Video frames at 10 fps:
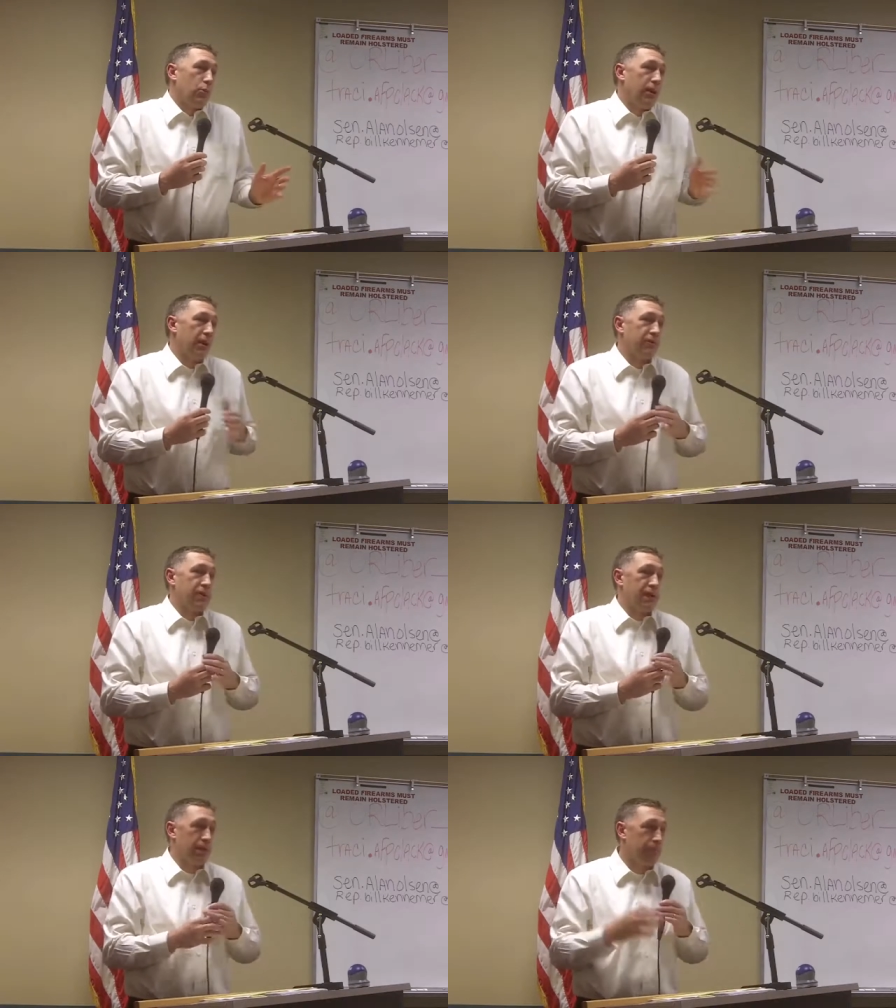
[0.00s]
We have
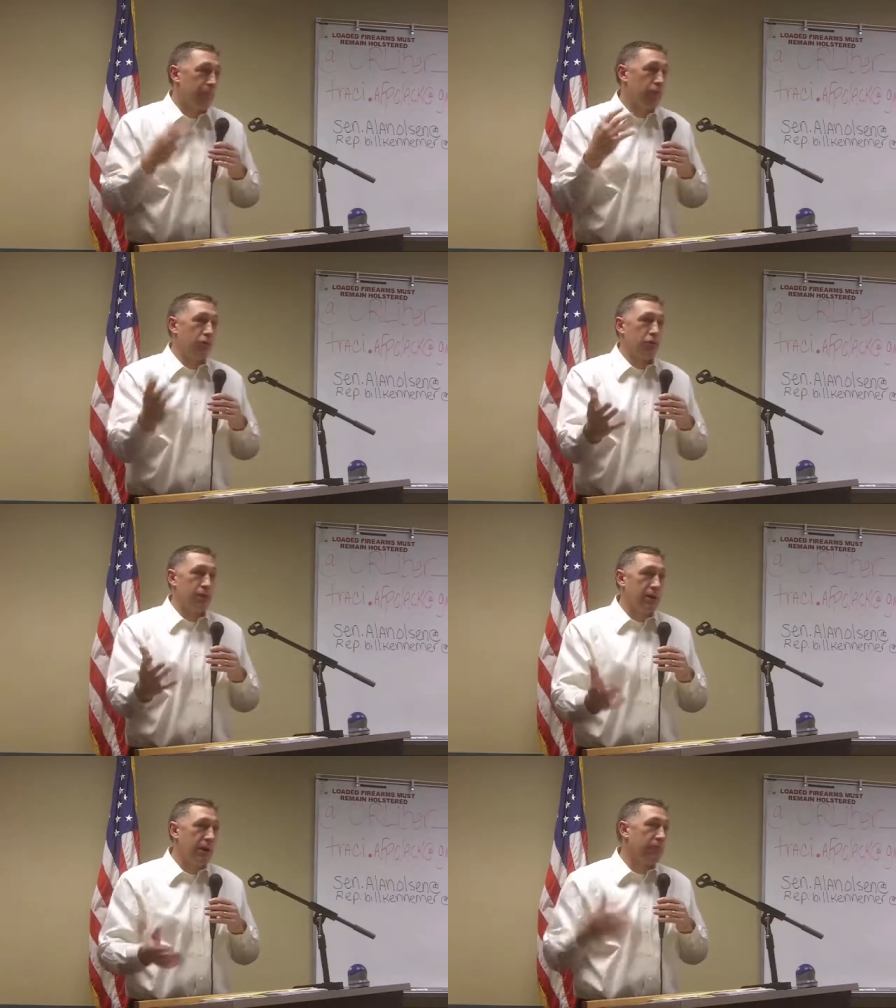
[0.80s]
to keep
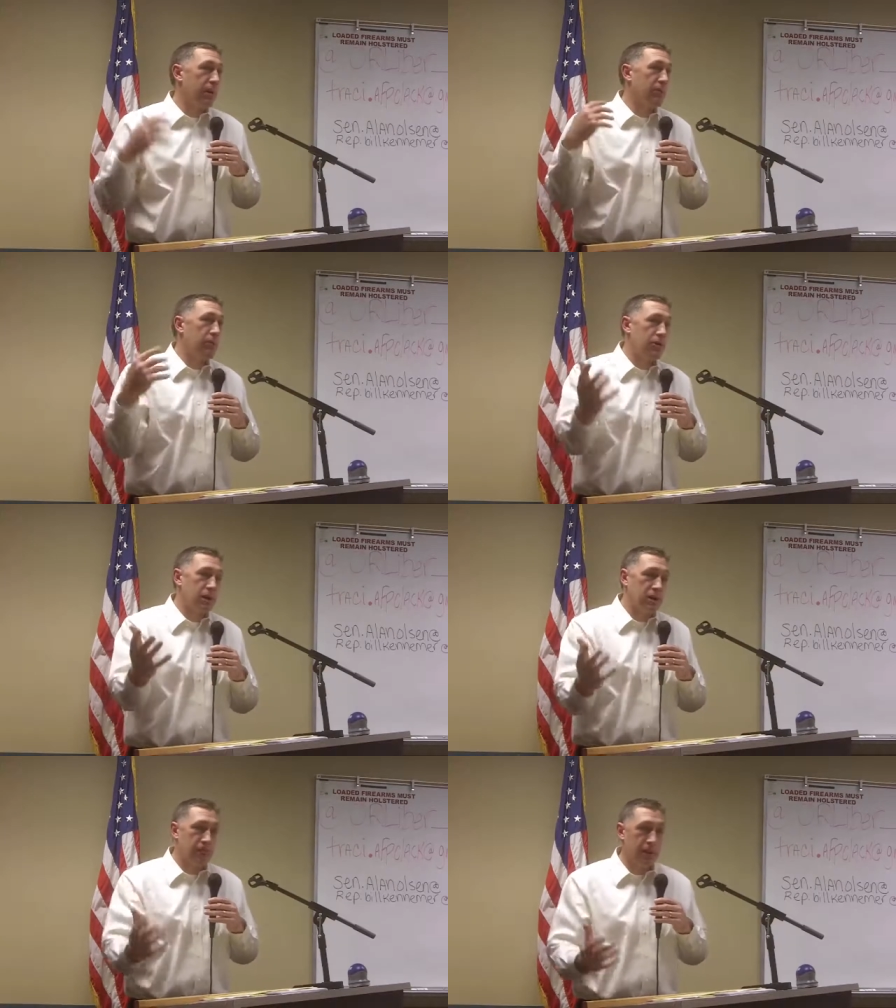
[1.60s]
recruiting them, keep
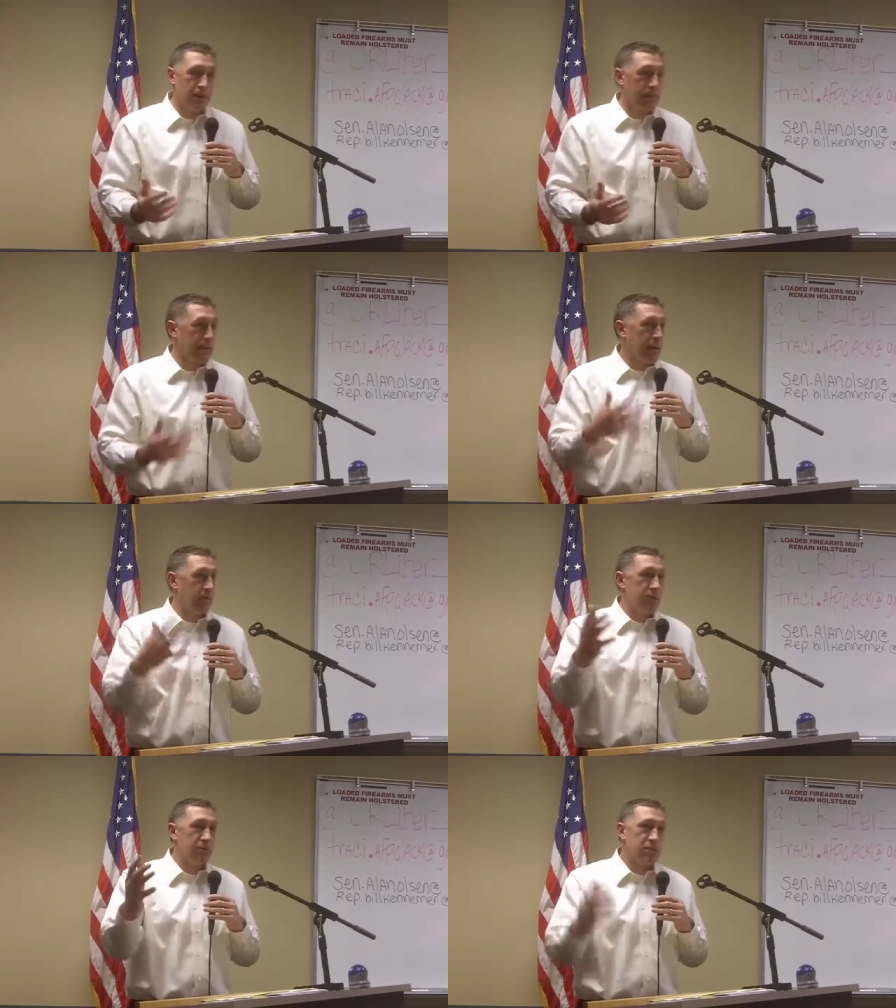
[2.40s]
putting them into
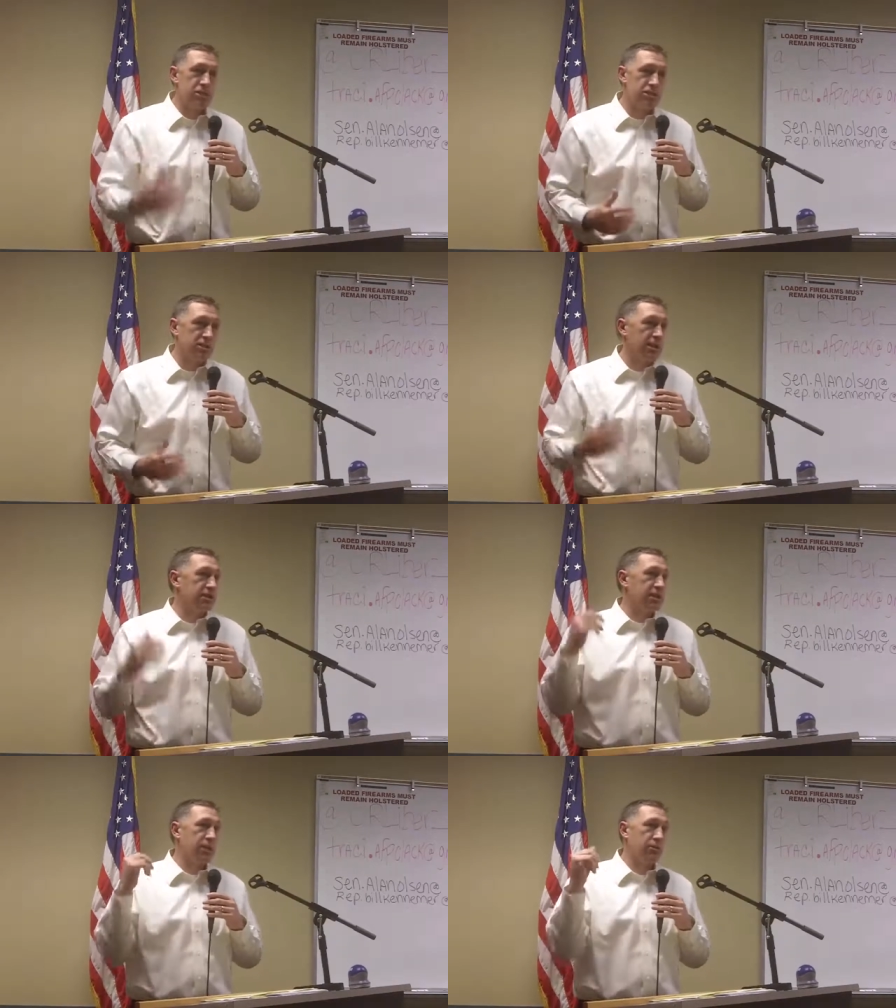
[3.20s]
county commission
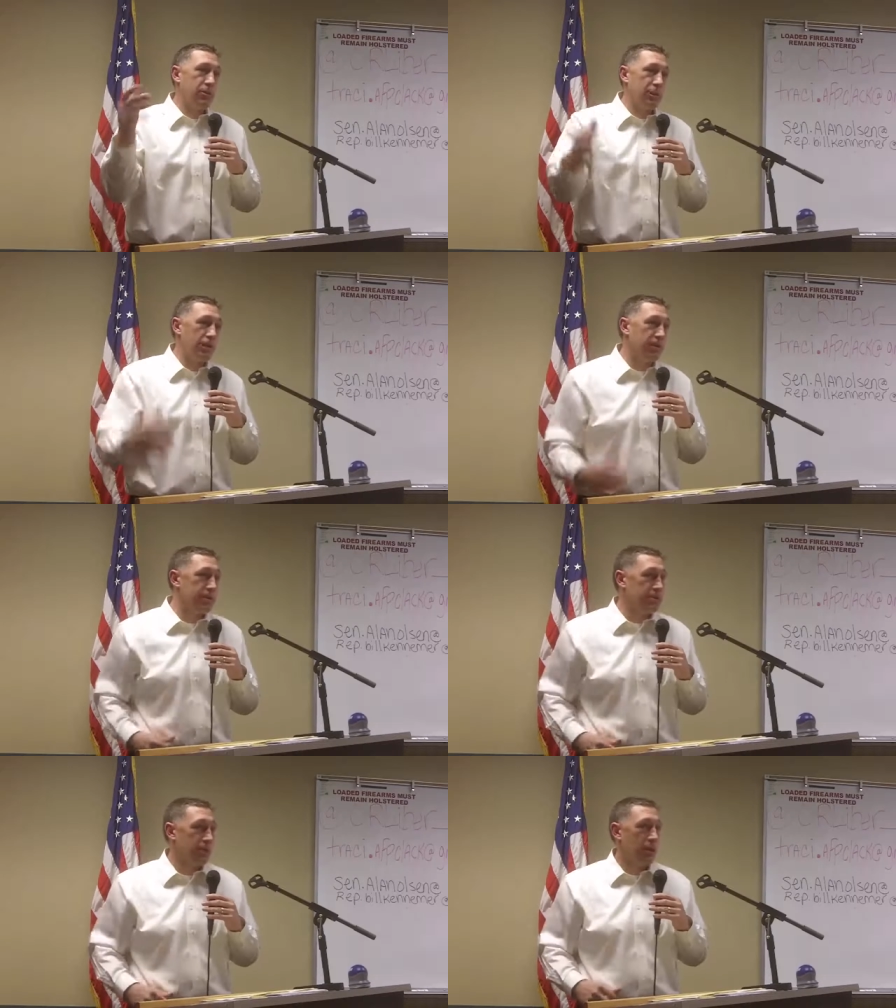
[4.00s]
seats, keep putting them
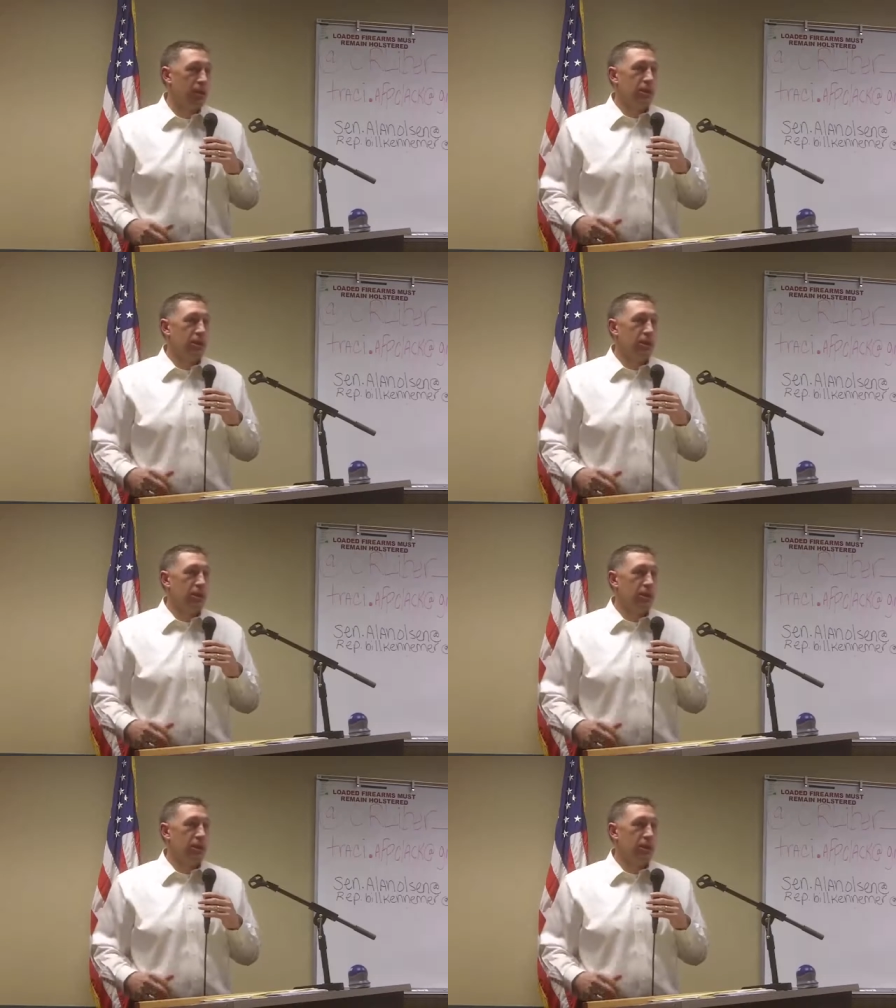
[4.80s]
into